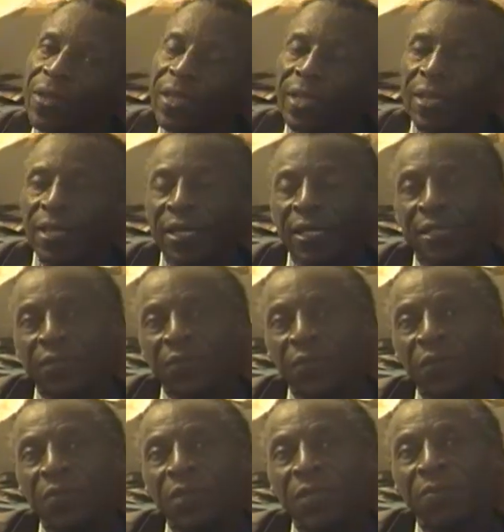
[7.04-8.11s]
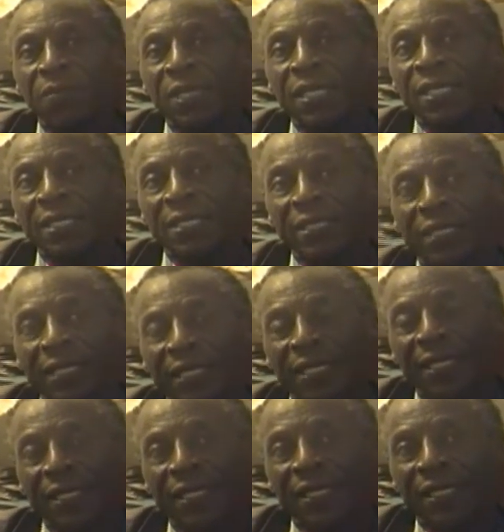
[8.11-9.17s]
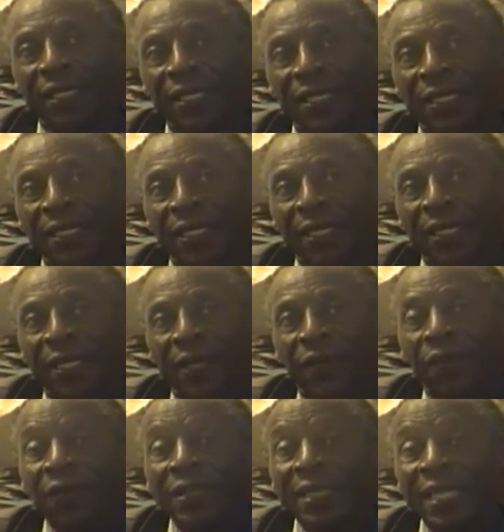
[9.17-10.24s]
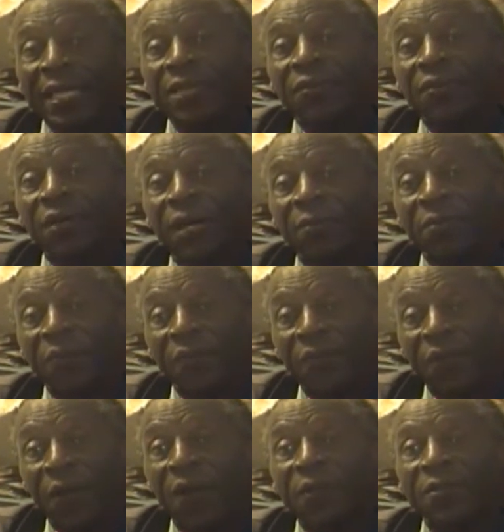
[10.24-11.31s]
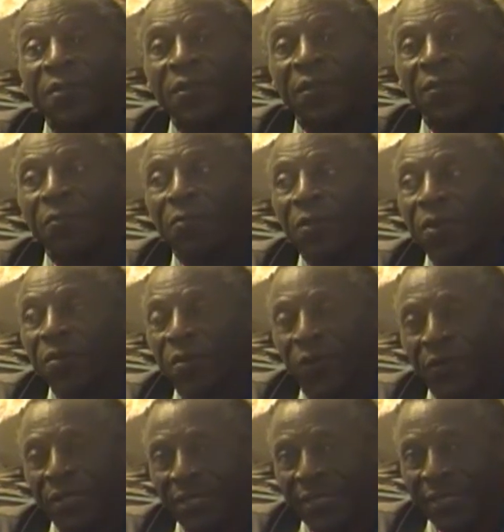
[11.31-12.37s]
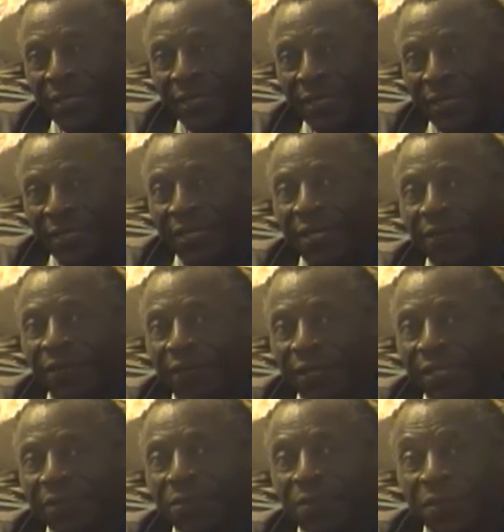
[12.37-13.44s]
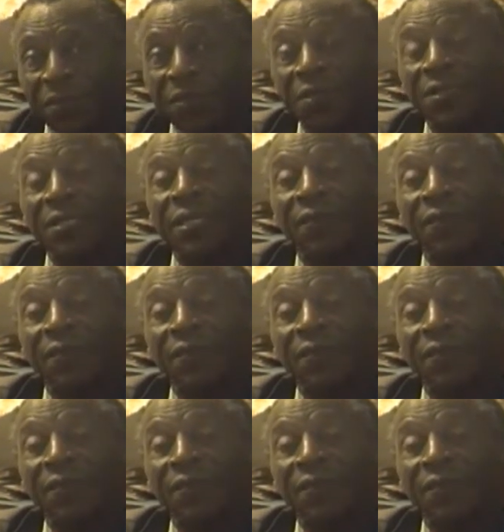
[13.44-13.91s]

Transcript: we as human beings, we tend to have short-term memories, in effect, most